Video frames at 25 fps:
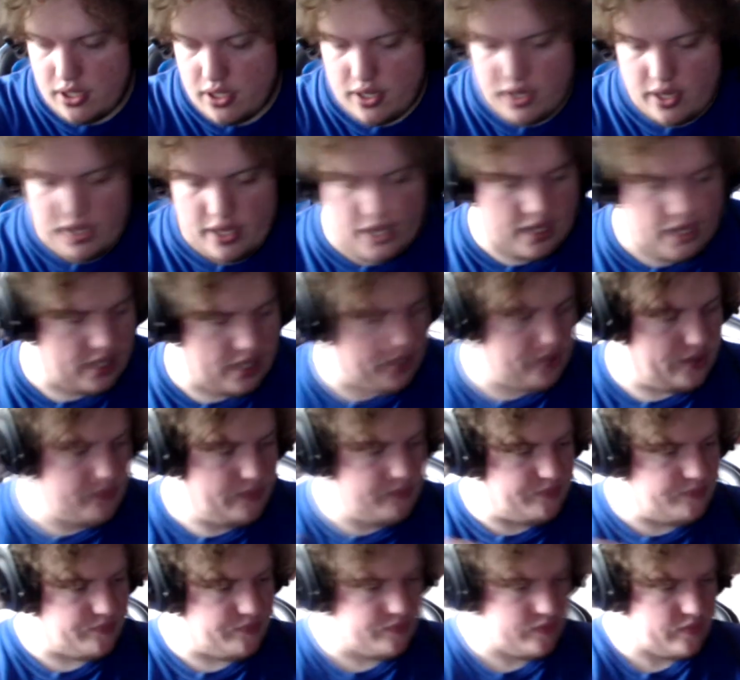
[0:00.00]
Okay,
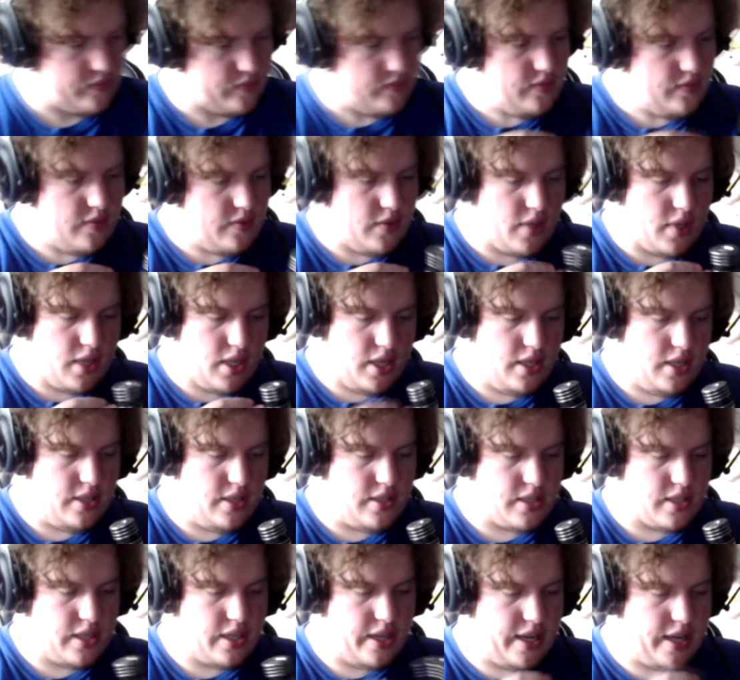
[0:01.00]

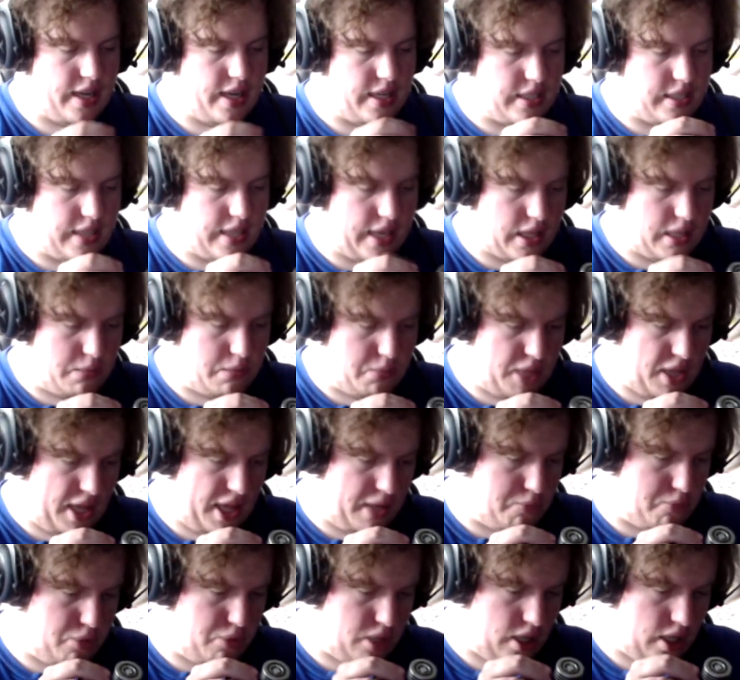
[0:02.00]
let's go ahead and take the
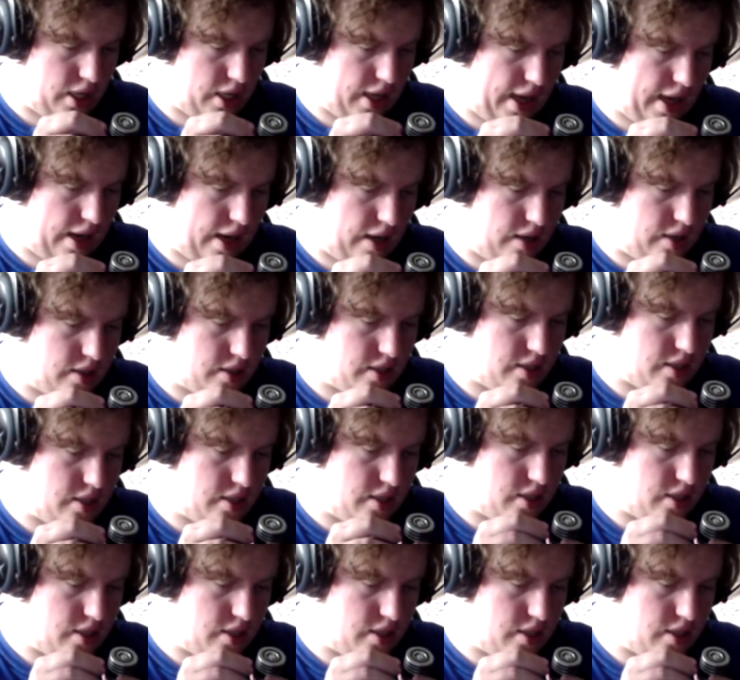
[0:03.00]
blade plug out.